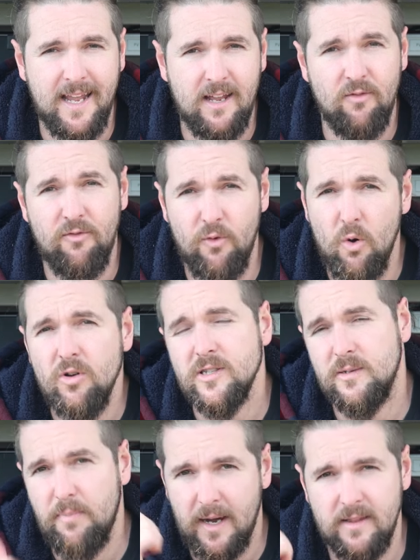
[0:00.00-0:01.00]
hand
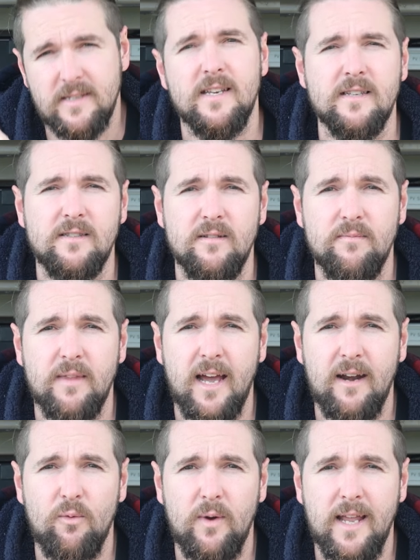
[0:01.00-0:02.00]
forced by the system
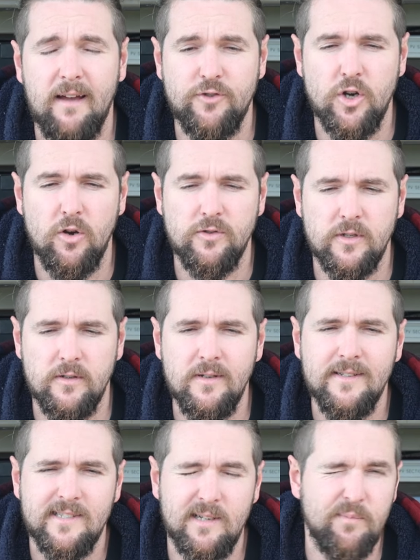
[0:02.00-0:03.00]
that we have chosen,
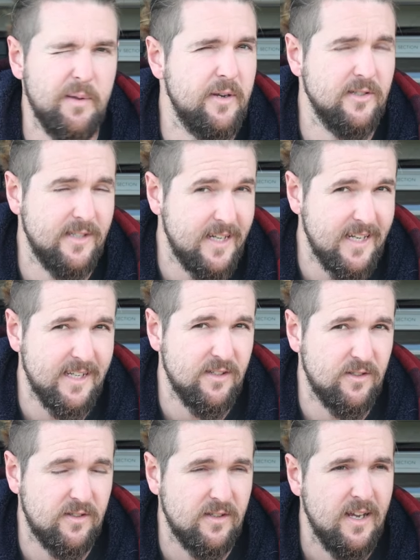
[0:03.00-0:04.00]
simply because it
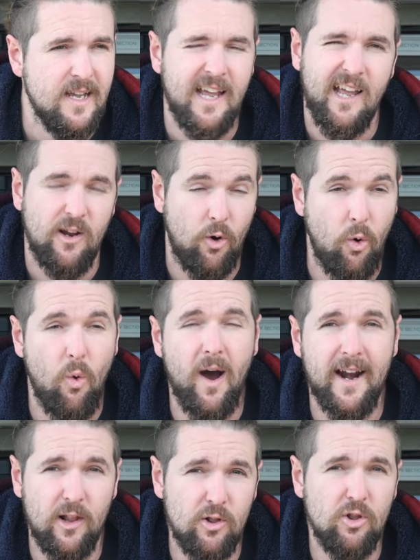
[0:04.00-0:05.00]
is
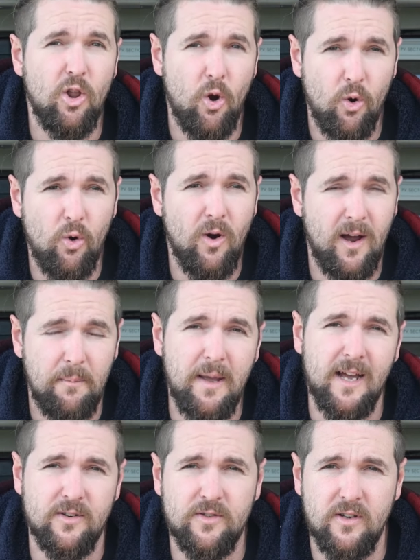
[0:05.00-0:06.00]
quite a low
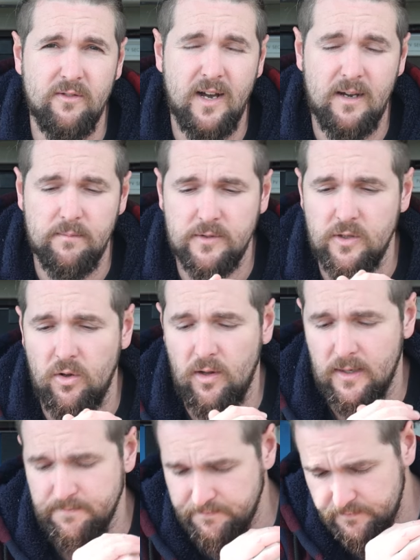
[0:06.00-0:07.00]
amount of
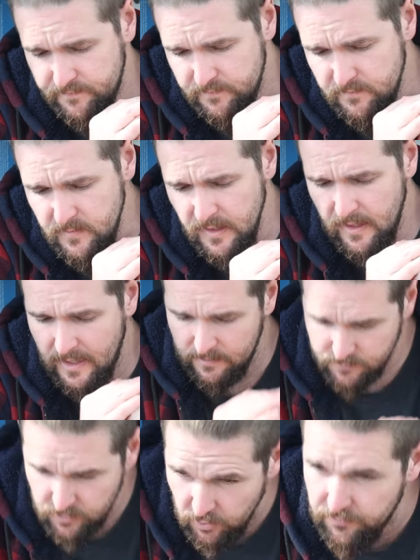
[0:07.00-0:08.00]
solar.
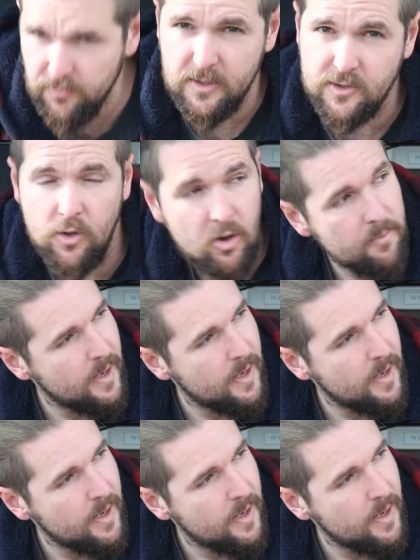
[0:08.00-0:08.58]
So from the solar